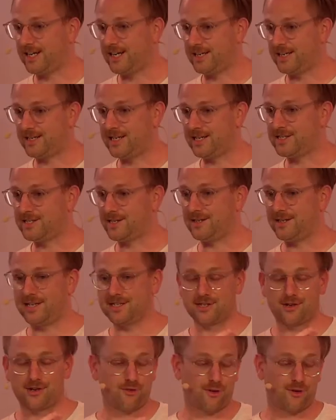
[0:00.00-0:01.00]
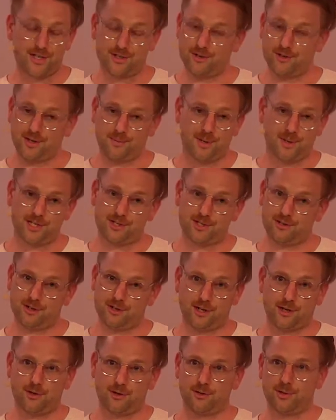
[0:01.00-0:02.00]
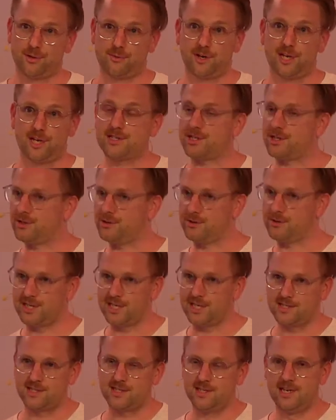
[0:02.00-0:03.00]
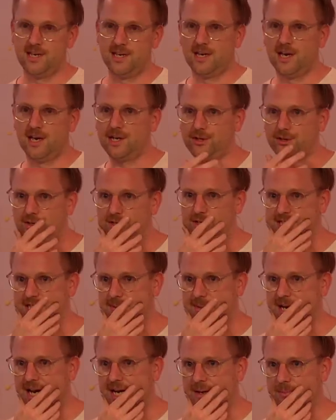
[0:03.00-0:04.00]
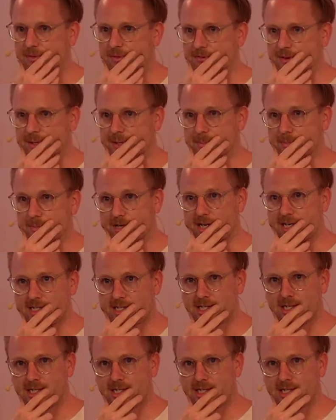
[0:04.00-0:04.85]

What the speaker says: and there's a great documentary on it called The Rescue, and there's a new cinematic production.